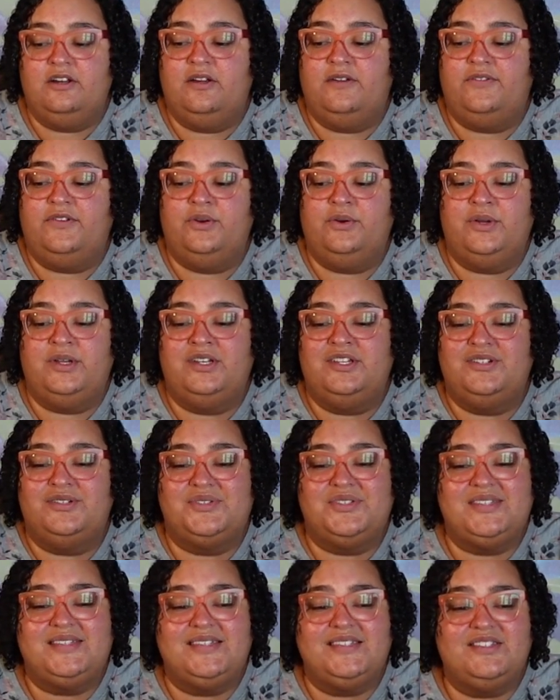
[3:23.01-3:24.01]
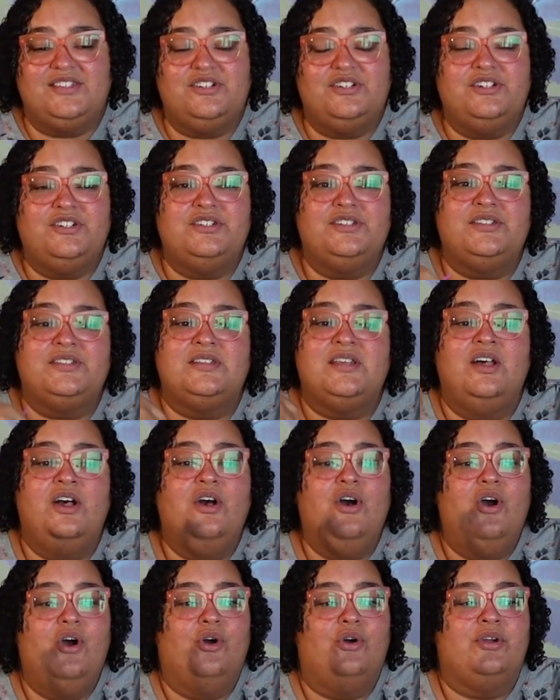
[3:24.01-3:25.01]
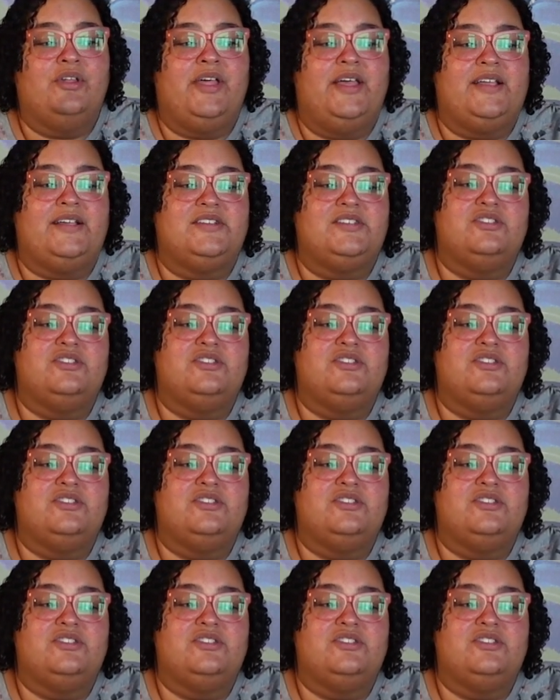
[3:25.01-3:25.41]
If you're gonna use scissors or a